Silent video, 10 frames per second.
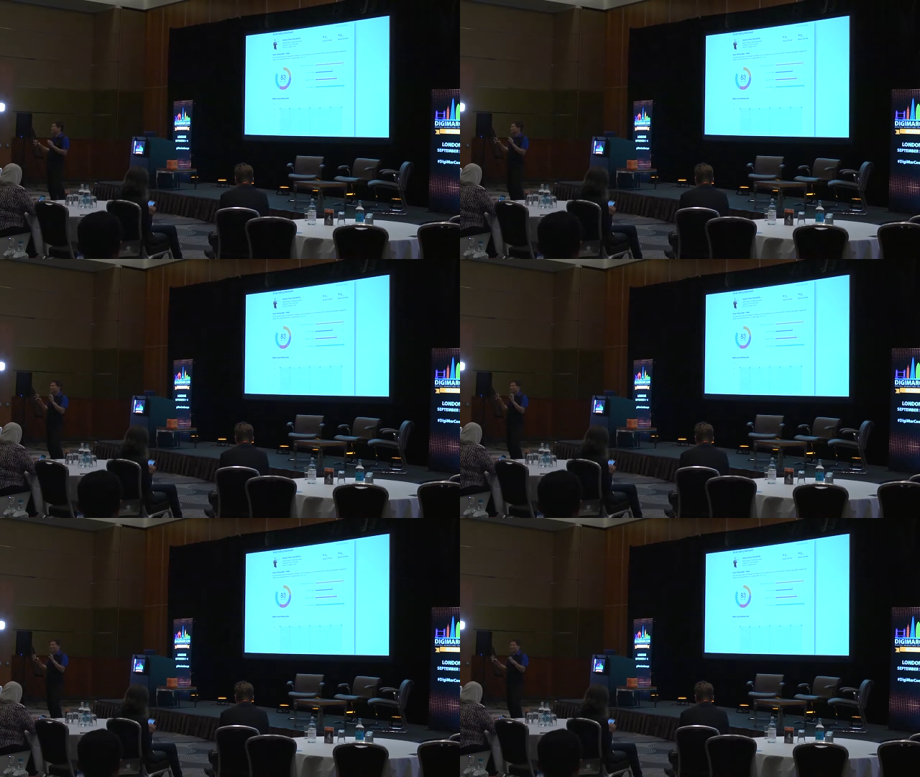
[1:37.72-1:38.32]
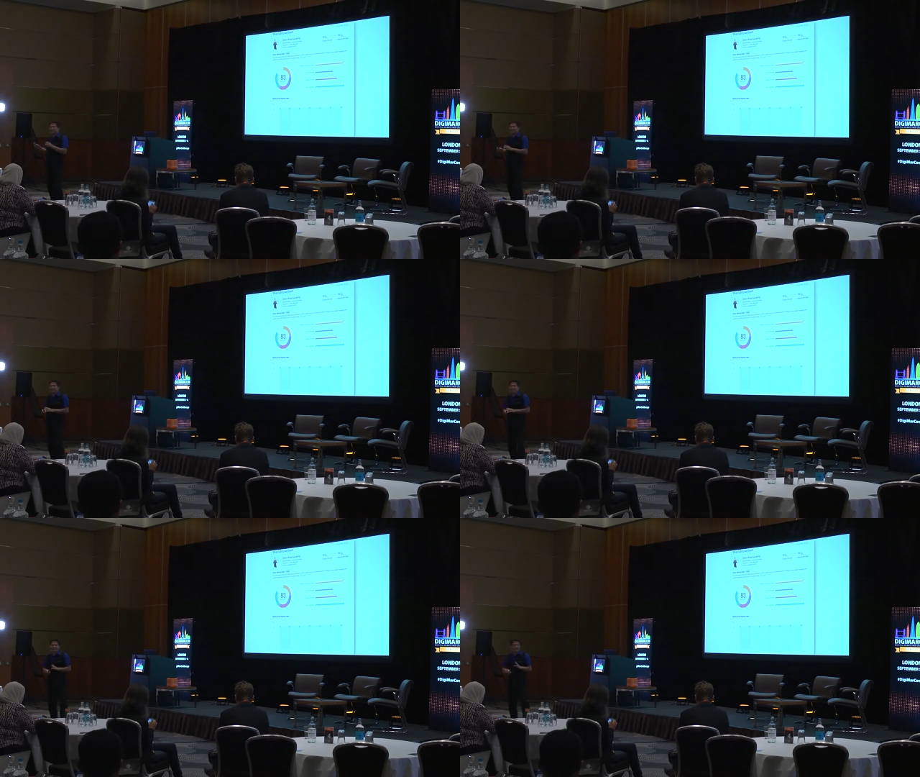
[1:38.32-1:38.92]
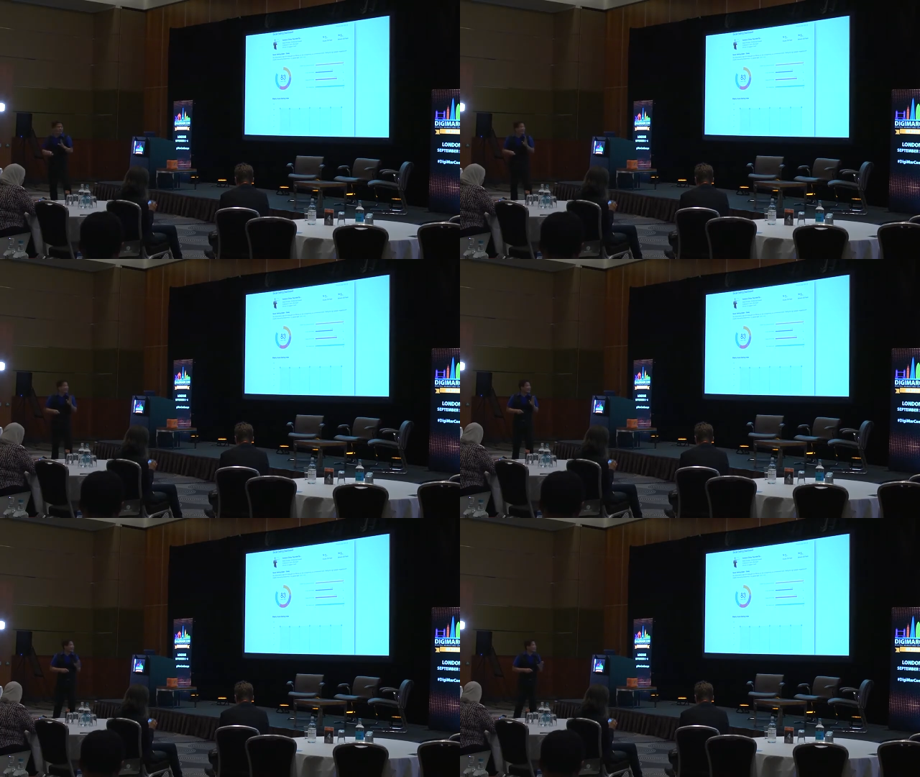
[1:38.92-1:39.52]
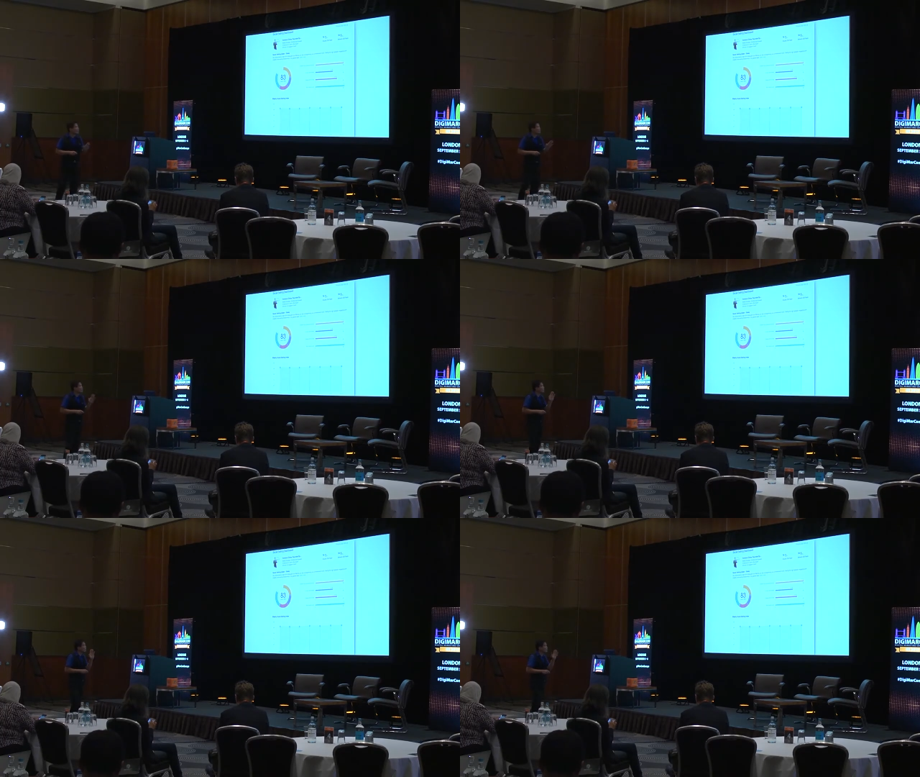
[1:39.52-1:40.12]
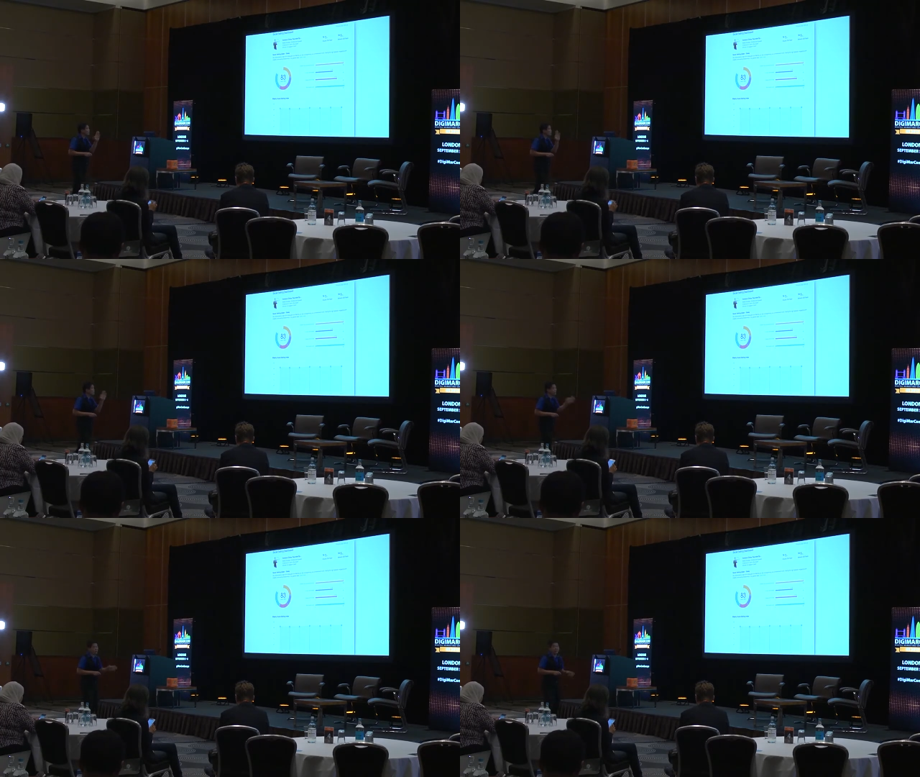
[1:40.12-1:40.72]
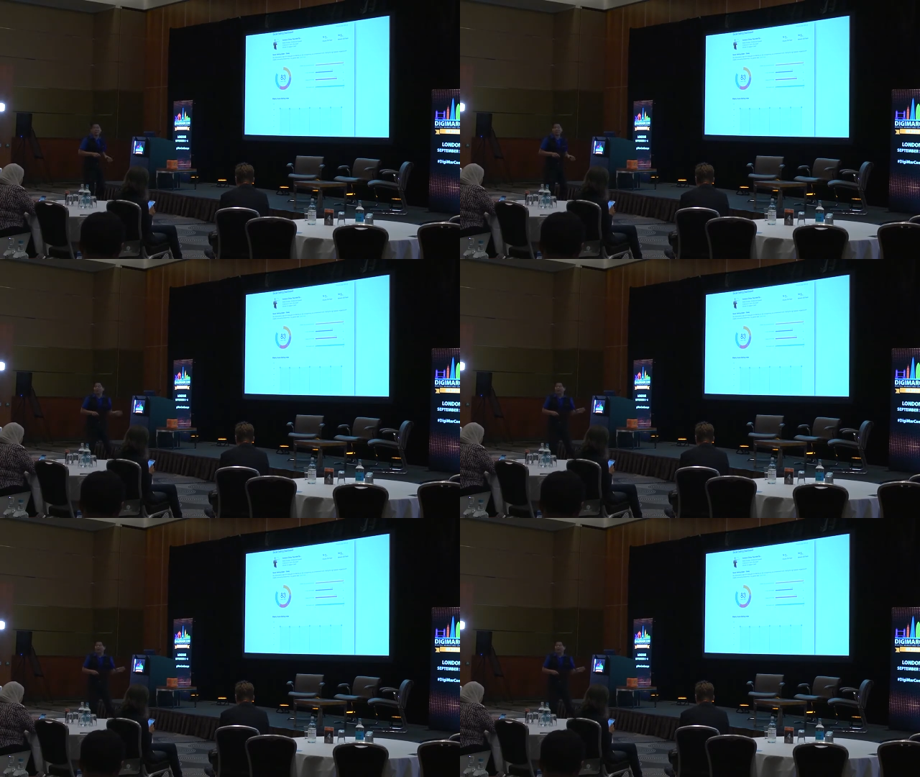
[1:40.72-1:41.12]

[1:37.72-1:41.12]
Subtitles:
[unreadable: no face in view]